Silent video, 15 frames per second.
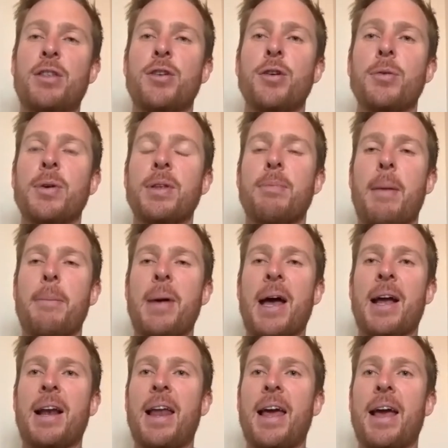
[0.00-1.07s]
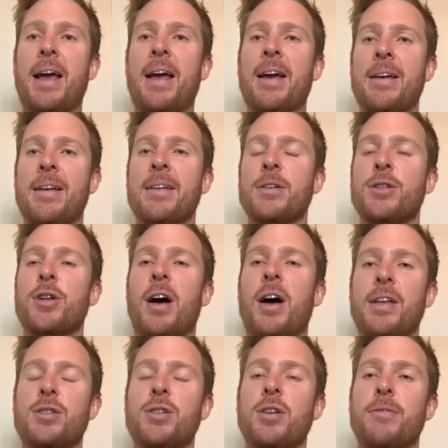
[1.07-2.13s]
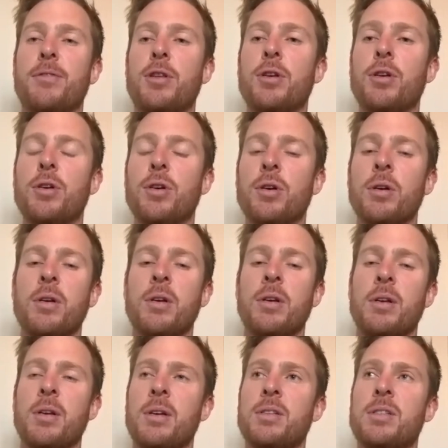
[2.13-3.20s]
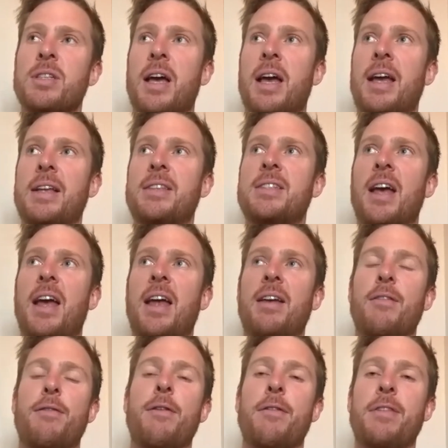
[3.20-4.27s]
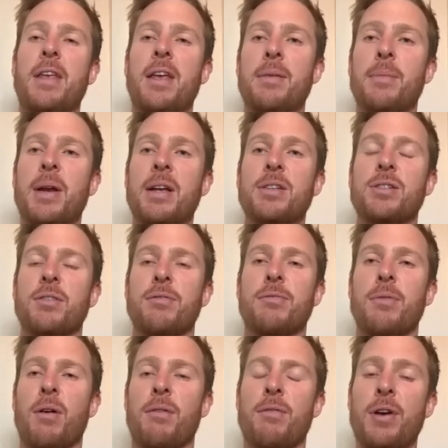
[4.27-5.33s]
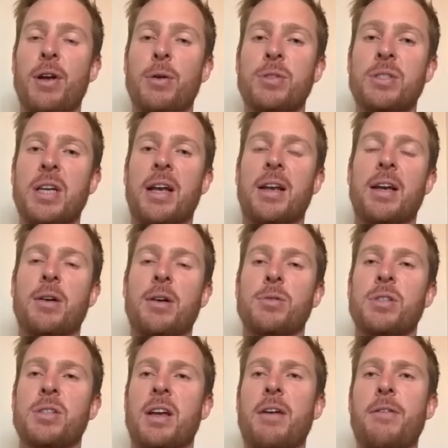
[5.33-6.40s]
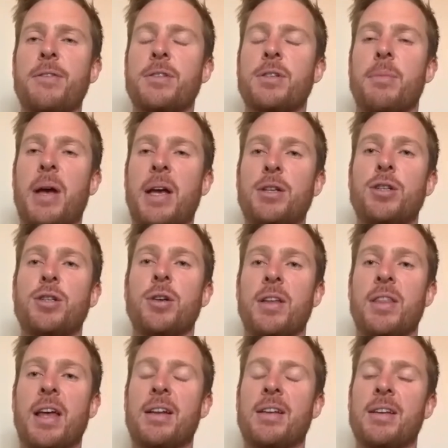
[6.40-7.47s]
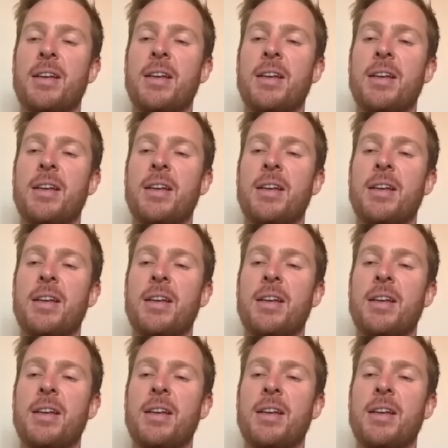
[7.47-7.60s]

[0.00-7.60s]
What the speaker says: through with my back leg, try and sort of do, say, 10, 15 minutes of real technical stuff to make sure that